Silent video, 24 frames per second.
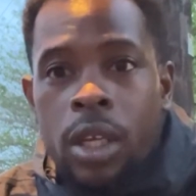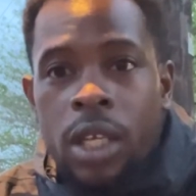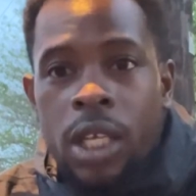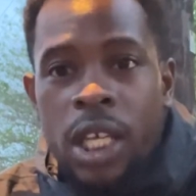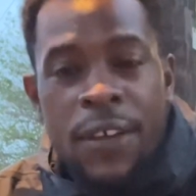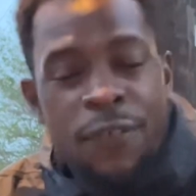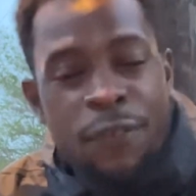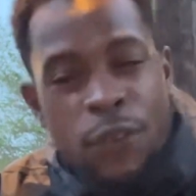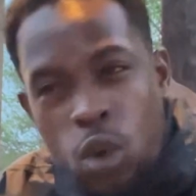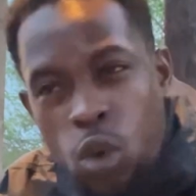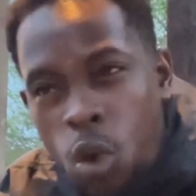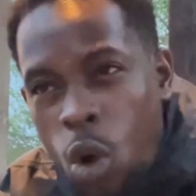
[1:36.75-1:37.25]

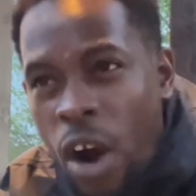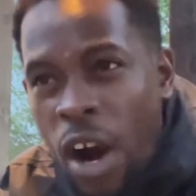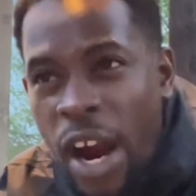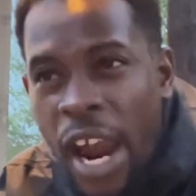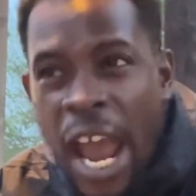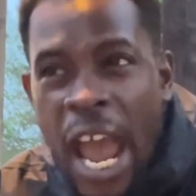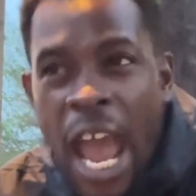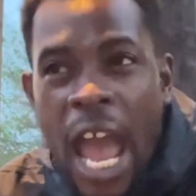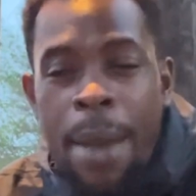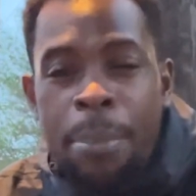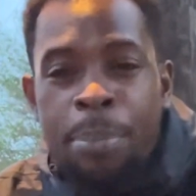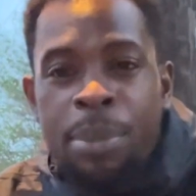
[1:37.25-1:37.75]
If you are
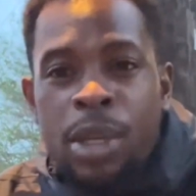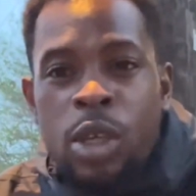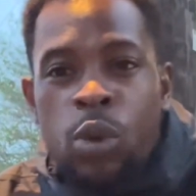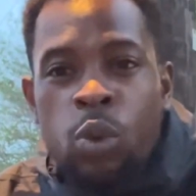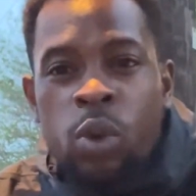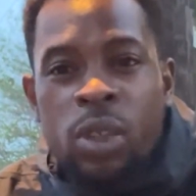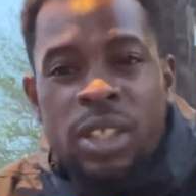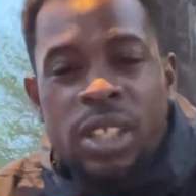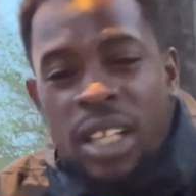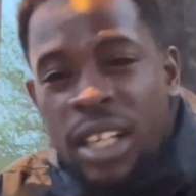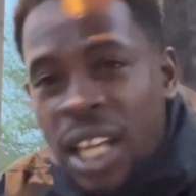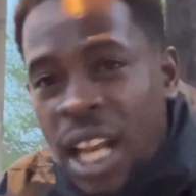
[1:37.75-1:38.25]
happy
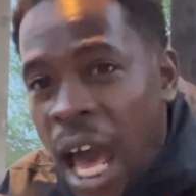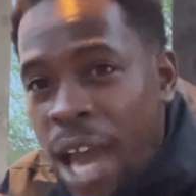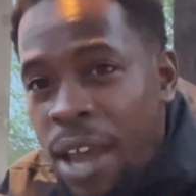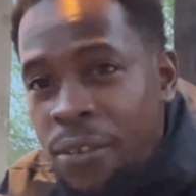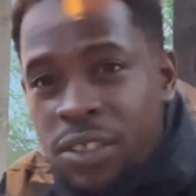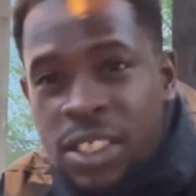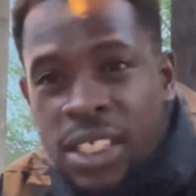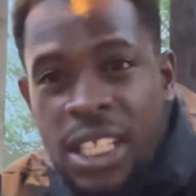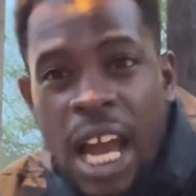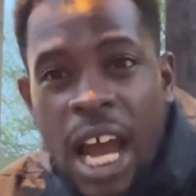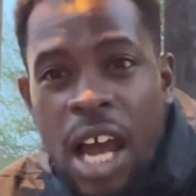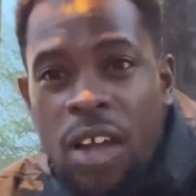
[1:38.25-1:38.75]
with the
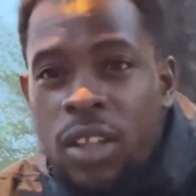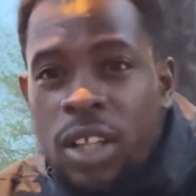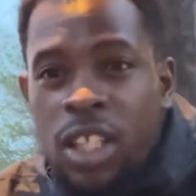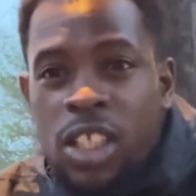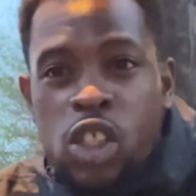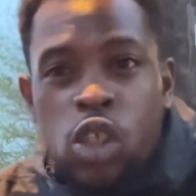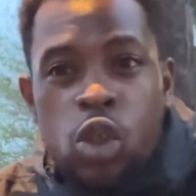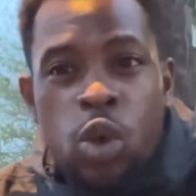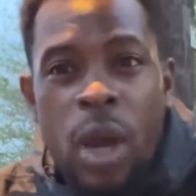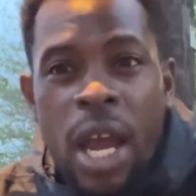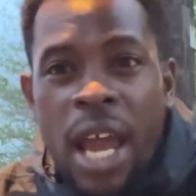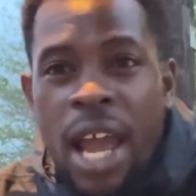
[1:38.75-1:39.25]
lifestyle
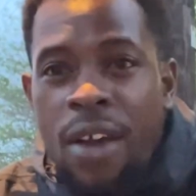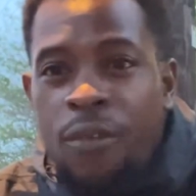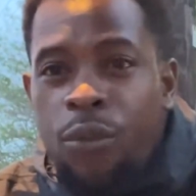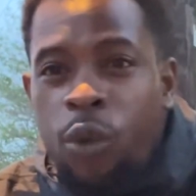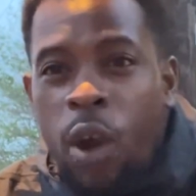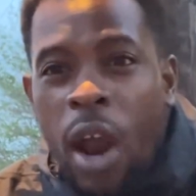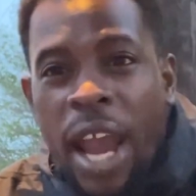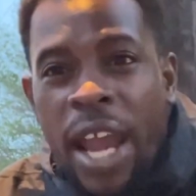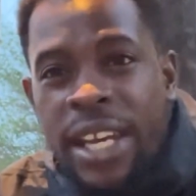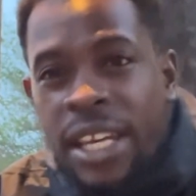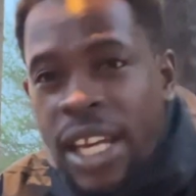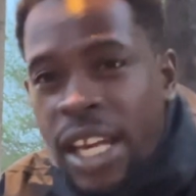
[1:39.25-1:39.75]
that you have
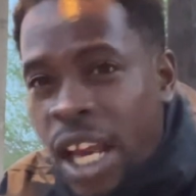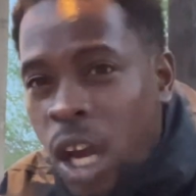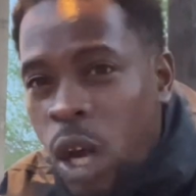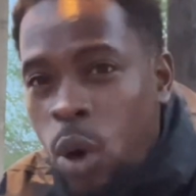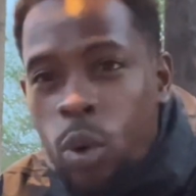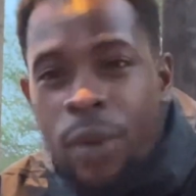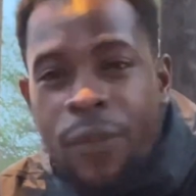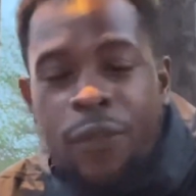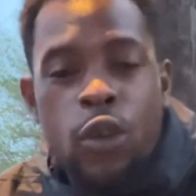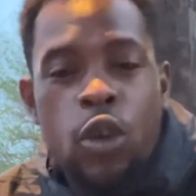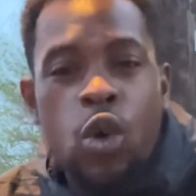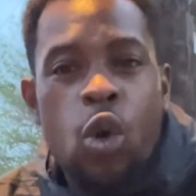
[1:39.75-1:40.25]
right
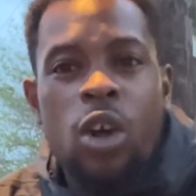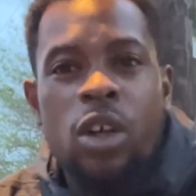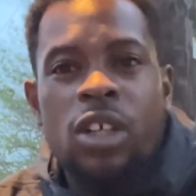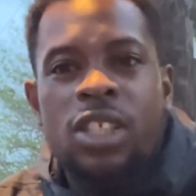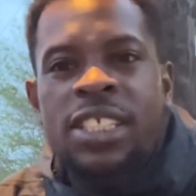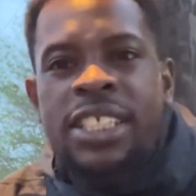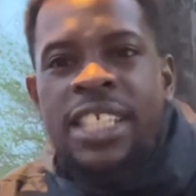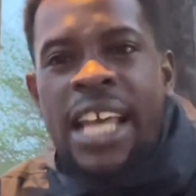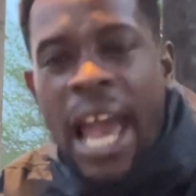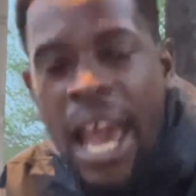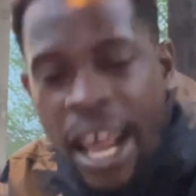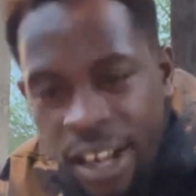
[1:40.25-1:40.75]
now, if you are
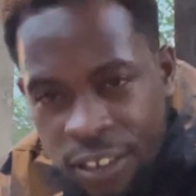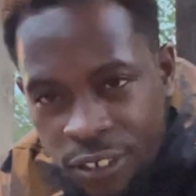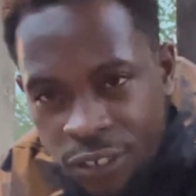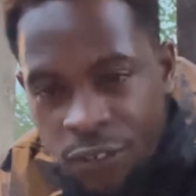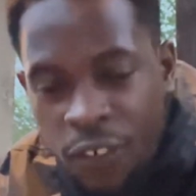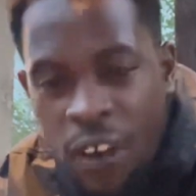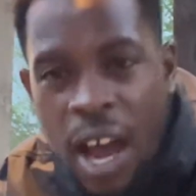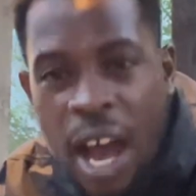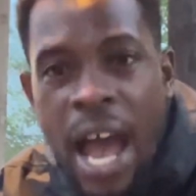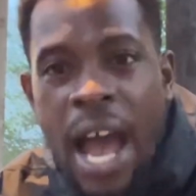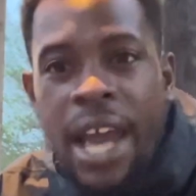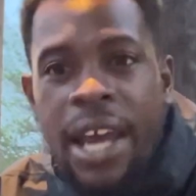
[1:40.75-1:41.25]

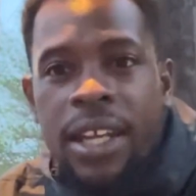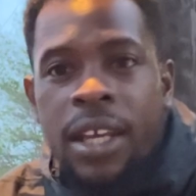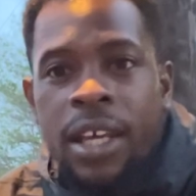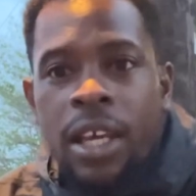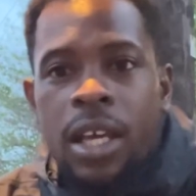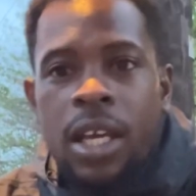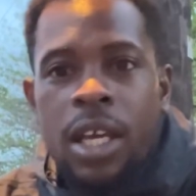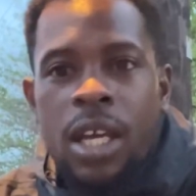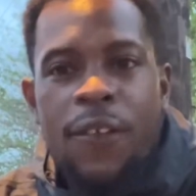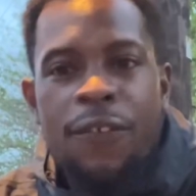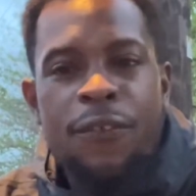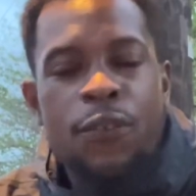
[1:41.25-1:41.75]
satisfied,
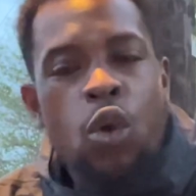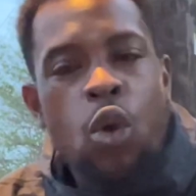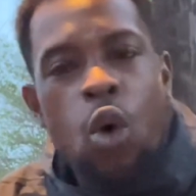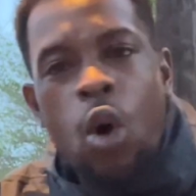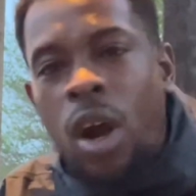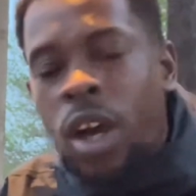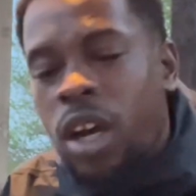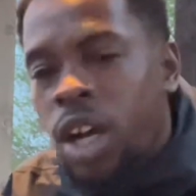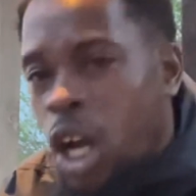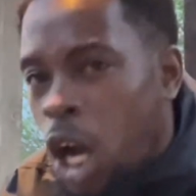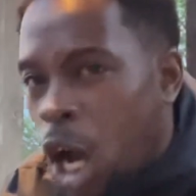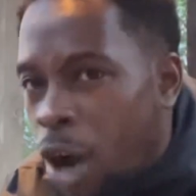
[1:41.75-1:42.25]
if you
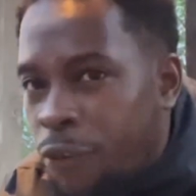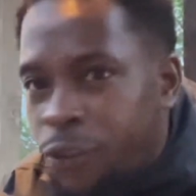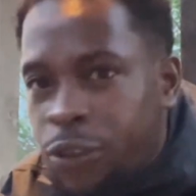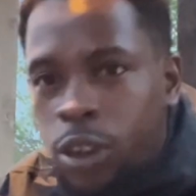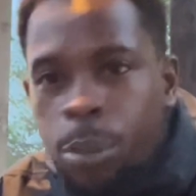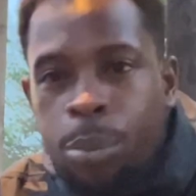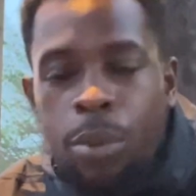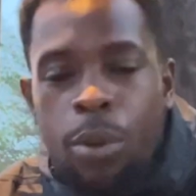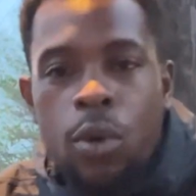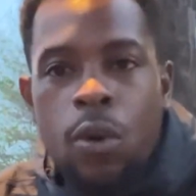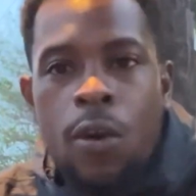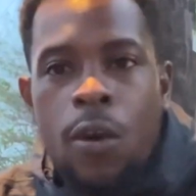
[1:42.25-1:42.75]
are
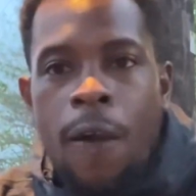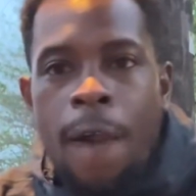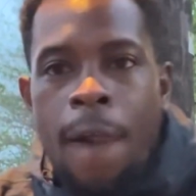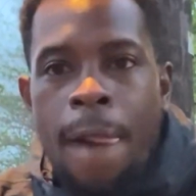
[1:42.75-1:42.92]
comfortable,